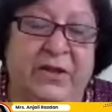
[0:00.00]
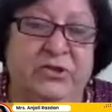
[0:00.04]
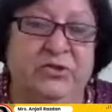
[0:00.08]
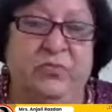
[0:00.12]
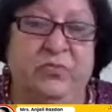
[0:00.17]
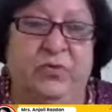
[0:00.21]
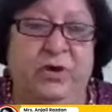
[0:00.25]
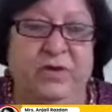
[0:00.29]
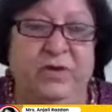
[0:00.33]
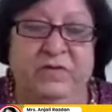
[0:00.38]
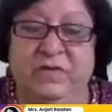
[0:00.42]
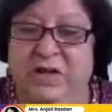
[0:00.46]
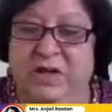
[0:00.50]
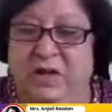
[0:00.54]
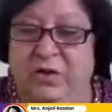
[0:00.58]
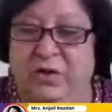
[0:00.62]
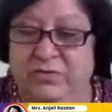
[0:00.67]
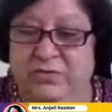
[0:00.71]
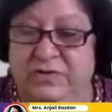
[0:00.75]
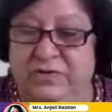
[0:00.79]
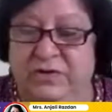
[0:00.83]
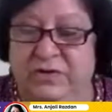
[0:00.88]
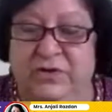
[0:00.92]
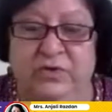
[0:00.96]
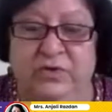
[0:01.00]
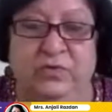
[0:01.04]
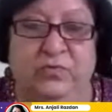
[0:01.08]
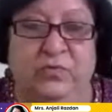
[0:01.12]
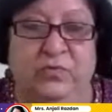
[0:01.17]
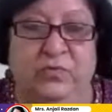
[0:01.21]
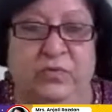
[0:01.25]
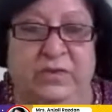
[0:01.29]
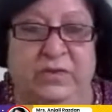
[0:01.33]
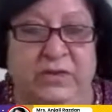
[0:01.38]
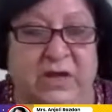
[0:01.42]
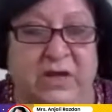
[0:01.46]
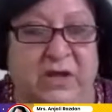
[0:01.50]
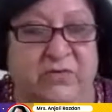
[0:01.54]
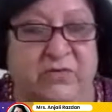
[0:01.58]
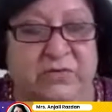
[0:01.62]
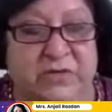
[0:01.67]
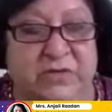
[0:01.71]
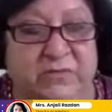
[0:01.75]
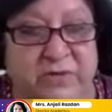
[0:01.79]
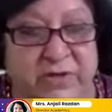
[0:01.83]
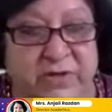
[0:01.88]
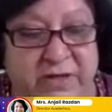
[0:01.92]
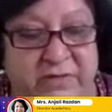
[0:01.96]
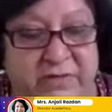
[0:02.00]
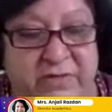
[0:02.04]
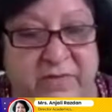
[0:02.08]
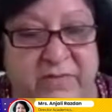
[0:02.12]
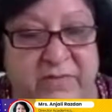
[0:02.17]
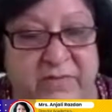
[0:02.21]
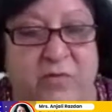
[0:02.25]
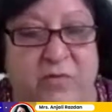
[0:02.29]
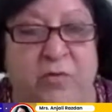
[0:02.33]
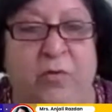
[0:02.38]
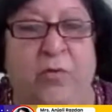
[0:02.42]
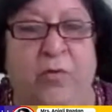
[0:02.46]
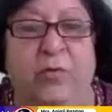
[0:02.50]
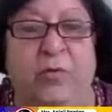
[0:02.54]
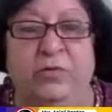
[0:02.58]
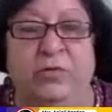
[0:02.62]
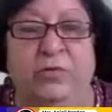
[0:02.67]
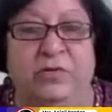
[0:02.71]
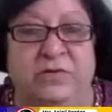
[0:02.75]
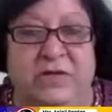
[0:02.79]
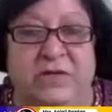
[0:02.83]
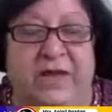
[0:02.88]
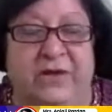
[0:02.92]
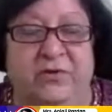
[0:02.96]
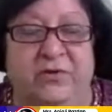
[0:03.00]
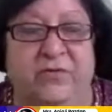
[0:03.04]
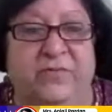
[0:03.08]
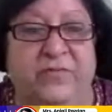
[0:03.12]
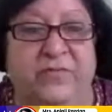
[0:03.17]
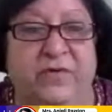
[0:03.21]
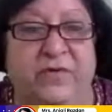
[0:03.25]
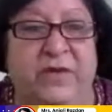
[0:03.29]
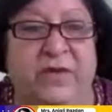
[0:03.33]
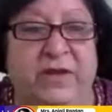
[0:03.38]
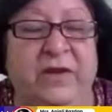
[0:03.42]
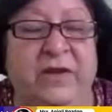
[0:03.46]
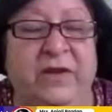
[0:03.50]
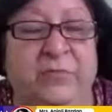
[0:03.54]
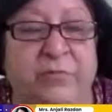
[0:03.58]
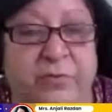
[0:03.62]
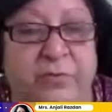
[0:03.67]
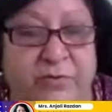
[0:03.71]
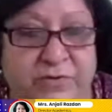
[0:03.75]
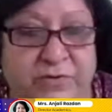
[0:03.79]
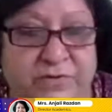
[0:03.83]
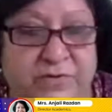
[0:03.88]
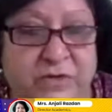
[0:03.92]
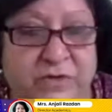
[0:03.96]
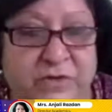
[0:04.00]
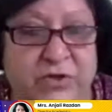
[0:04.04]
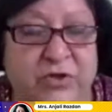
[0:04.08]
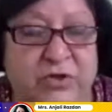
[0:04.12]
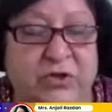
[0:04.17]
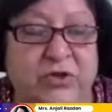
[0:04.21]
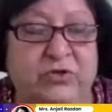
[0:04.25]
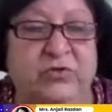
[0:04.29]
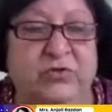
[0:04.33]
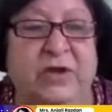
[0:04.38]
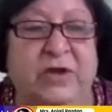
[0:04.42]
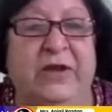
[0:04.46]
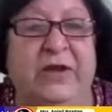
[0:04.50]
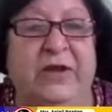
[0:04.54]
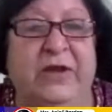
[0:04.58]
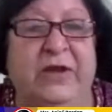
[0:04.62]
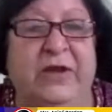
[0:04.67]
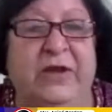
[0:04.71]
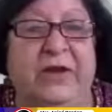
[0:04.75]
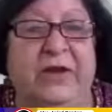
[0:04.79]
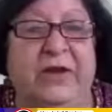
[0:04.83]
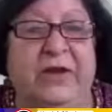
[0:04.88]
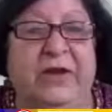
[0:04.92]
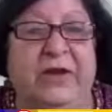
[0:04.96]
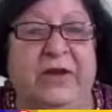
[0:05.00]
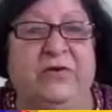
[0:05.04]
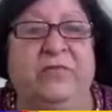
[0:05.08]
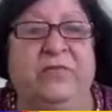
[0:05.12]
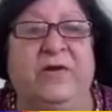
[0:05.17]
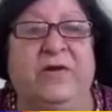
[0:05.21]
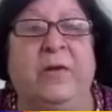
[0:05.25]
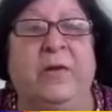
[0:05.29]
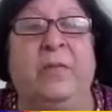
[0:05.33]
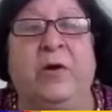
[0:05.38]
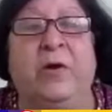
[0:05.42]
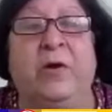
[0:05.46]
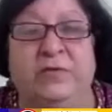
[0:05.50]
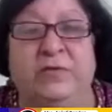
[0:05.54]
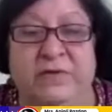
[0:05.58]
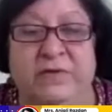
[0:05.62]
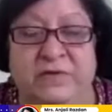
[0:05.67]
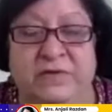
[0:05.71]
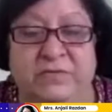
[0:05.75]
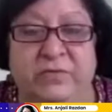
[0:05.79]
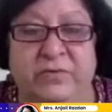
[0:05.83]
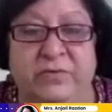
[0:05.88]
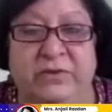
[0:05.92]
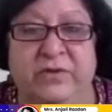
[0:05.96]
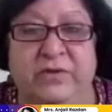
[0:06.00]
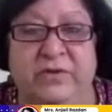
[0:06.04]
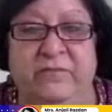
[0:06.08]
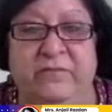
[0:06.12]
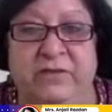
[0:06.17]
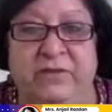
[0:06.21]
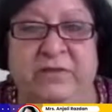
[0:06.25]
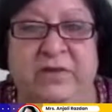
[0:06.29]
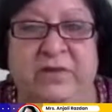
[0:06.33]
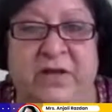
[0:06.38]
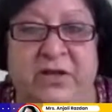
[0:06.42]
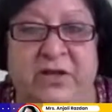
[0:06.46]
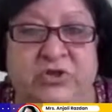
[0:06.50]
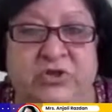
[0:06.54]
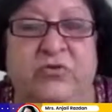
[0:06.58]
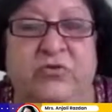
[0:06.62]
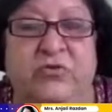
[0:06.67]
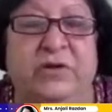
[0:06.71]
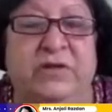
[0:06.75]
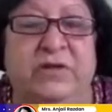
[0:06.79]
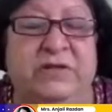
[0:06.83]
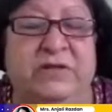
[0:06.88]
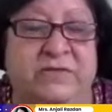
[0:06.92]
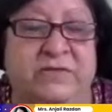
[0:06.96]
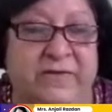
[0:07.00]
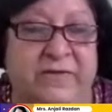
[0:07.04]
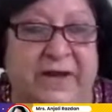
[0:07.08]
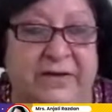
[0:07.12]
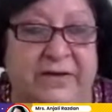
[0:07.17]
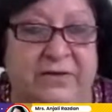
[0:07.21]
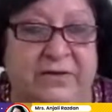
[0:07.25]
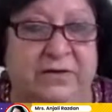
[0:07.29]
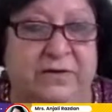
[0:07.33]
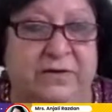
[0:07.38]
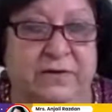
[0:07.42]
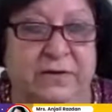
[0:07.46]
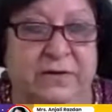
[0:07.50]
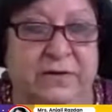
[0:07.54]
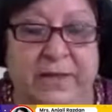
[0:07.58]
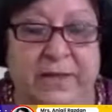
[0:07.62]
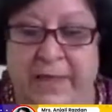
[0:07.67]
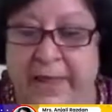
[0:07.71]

So what does the counselor do? The counselor will give them all those kind of inputs to kind of come out of this with the assurance factor.